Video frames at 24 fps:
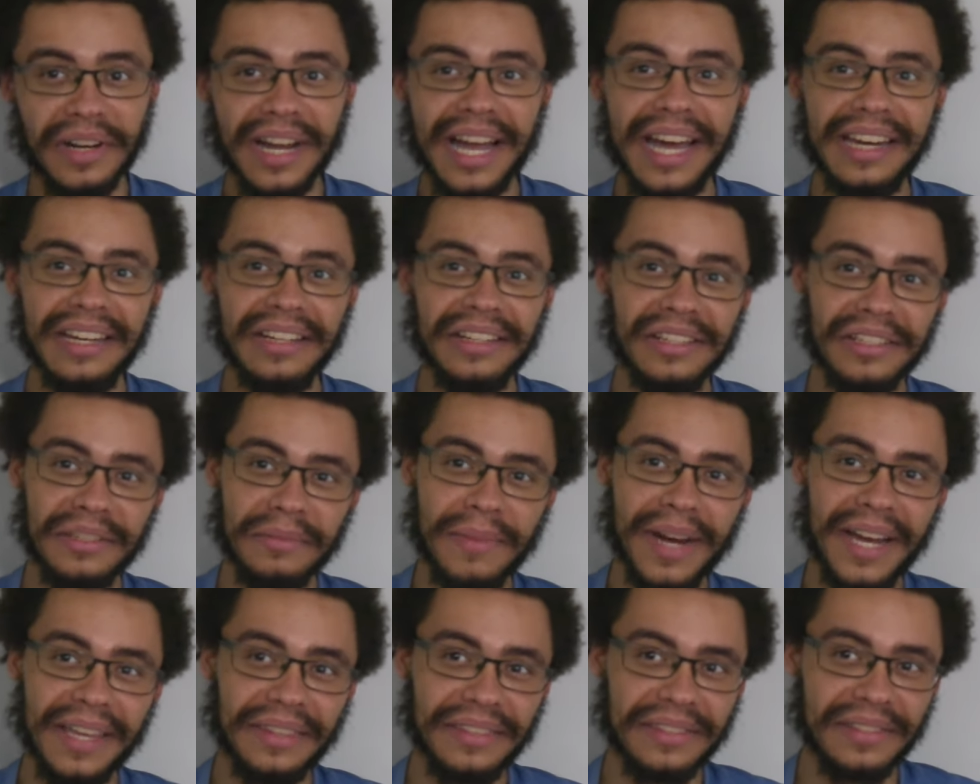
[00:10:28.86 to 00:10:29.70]
are kind of just
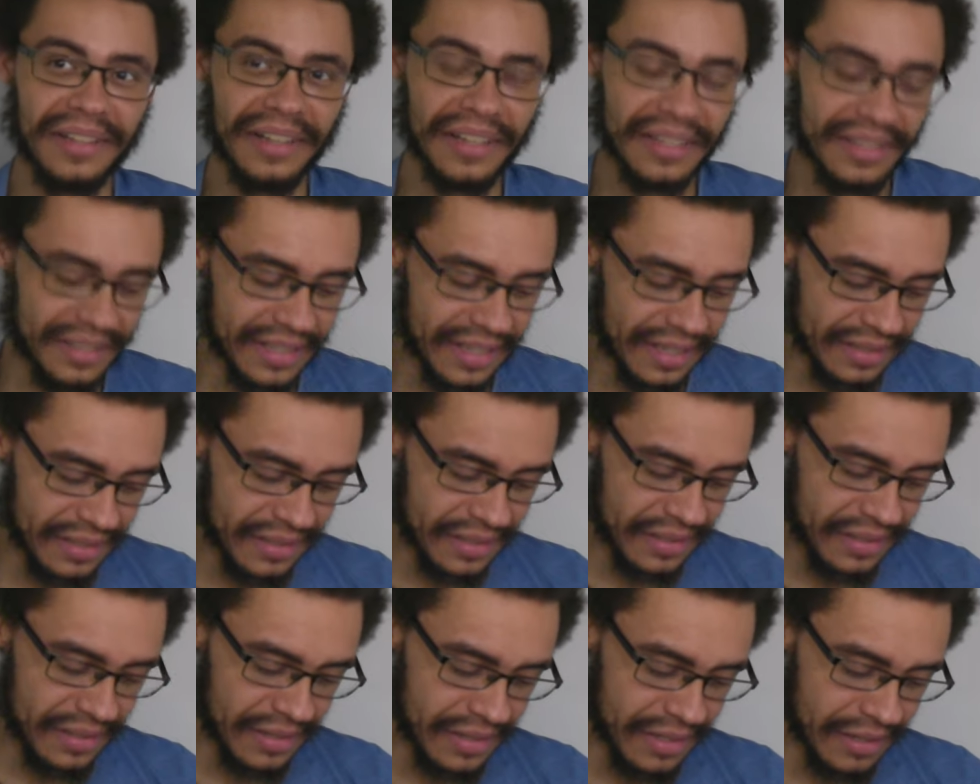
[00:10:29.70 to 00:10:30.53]
mindless
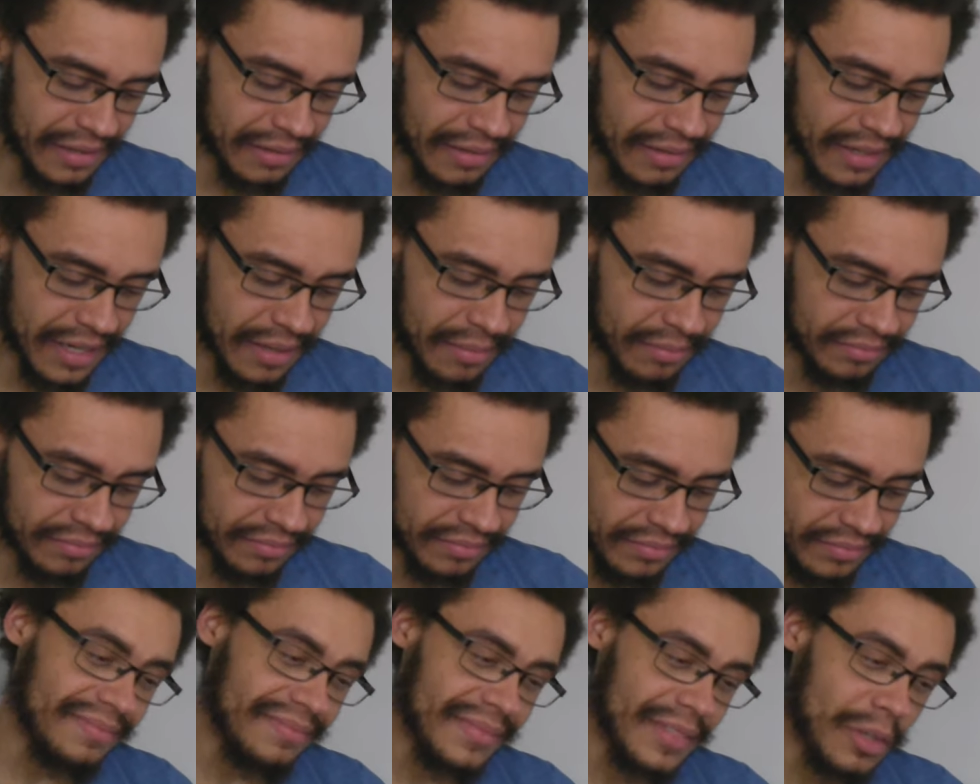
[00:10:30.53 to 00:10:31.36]
nonsense. So um,
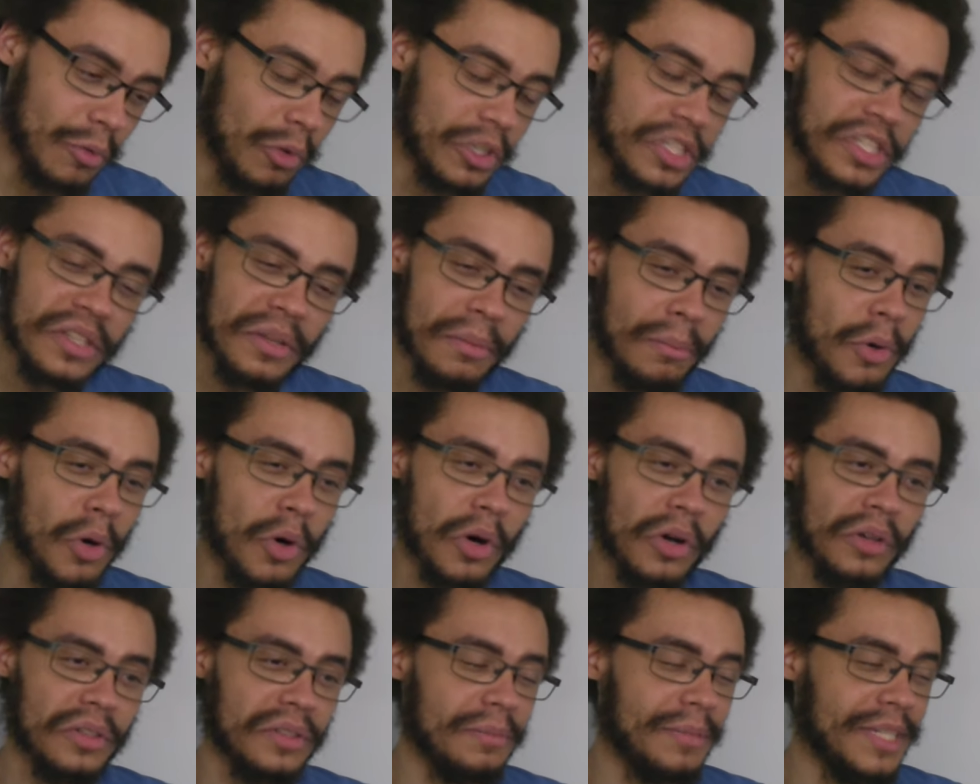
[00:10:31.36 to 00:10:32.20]
what's the
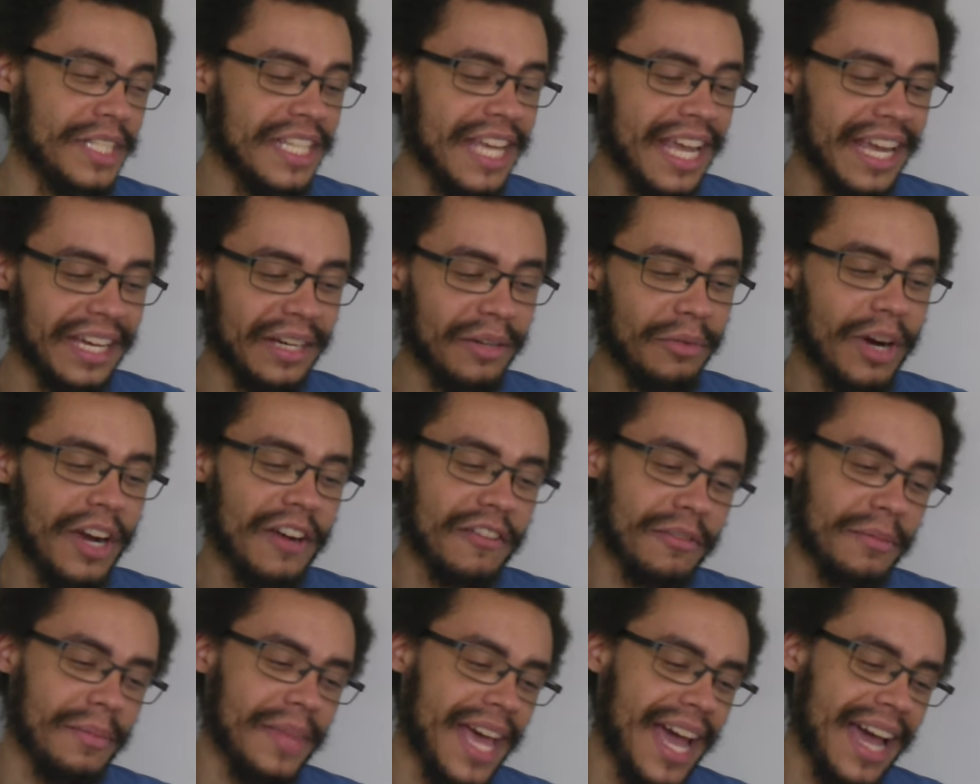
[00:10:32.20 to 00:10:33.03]
moral to be taken
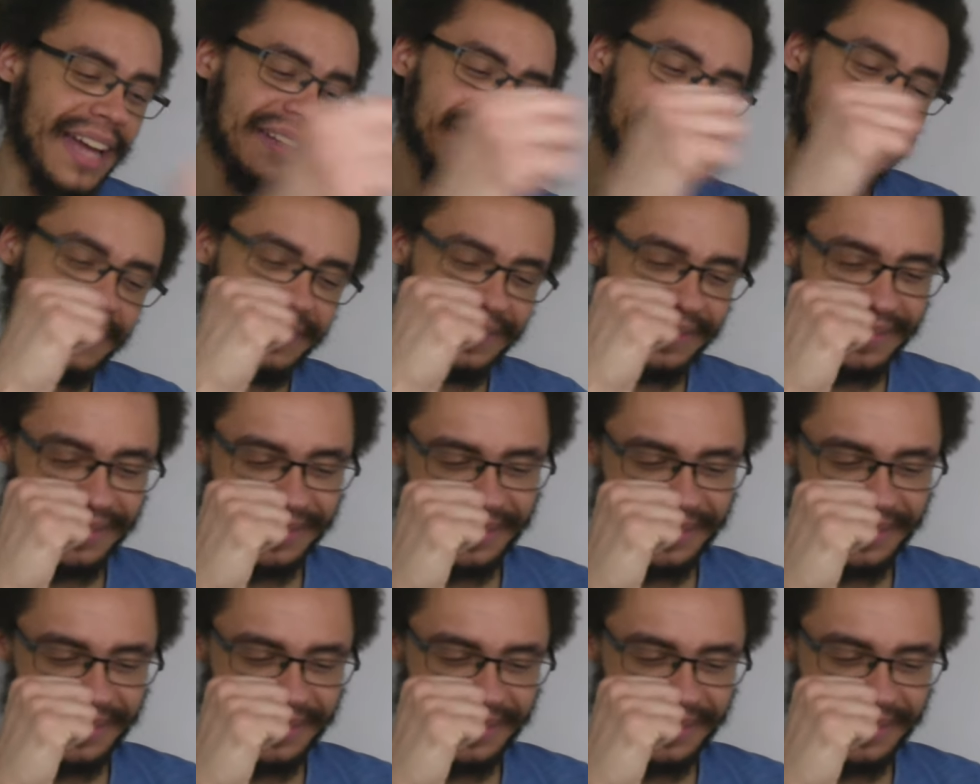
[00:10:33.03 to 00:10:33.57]
away from that?